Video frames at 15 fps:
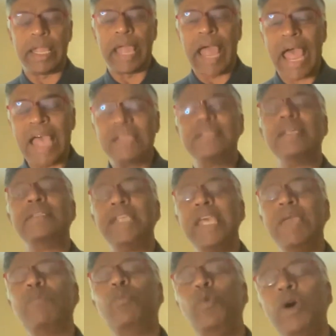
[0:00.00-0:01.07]
has the
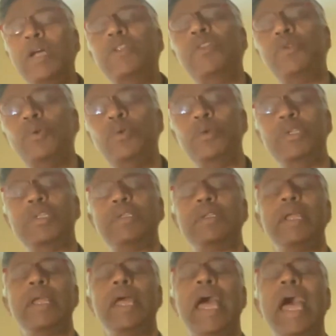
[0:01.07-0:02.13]
same word root
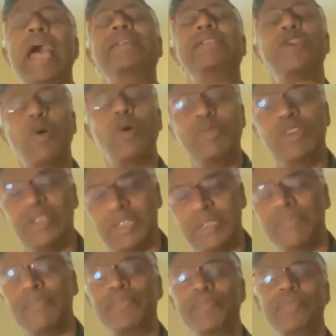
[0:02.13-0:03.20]
as
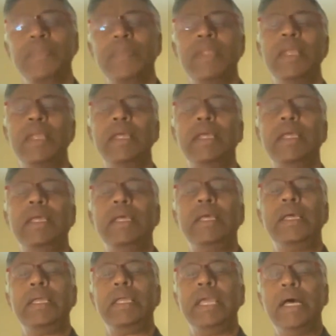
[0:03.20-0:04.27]
communism.
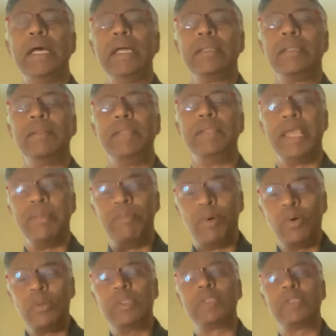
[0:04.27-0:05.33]
Yeah, they
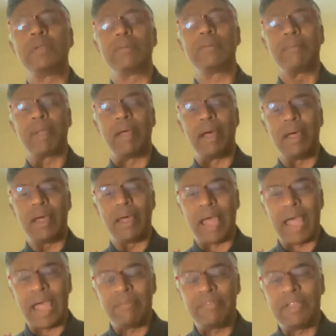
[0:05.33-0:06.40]
both
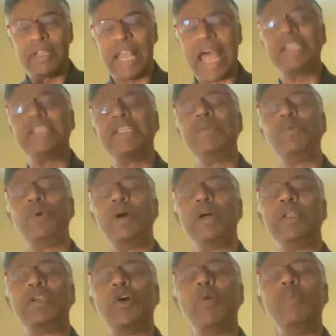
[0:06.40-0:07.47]
have the Latin
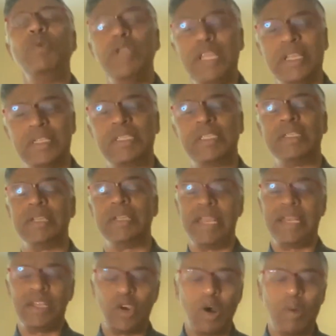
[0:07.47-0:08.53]
word communis,
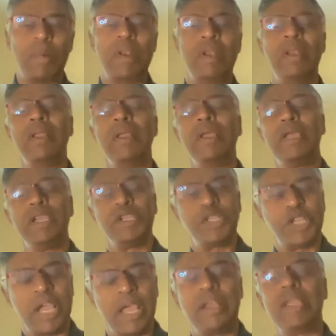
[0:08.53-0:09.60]
in common,
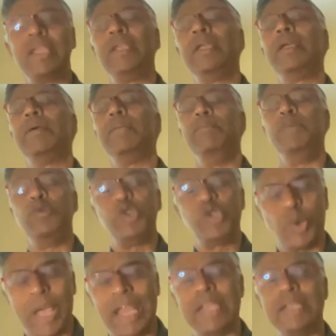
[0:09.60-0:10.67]
sharing,
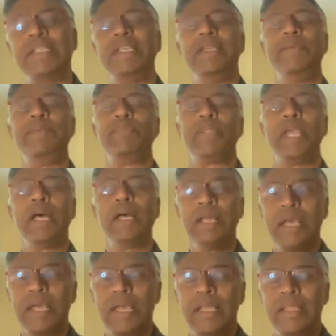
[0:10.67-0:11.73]
mutuality. Yeah,
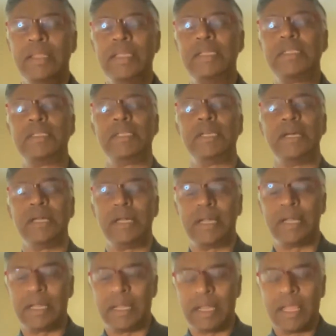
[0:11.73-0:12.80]
this
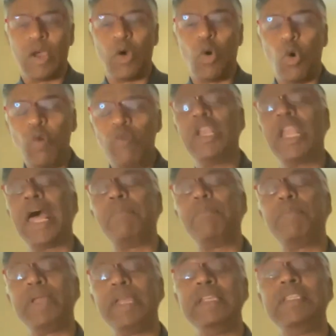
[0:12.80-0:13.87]

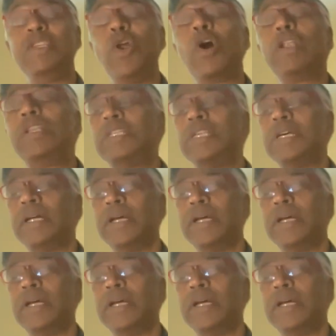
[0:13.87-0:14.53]
overlap is not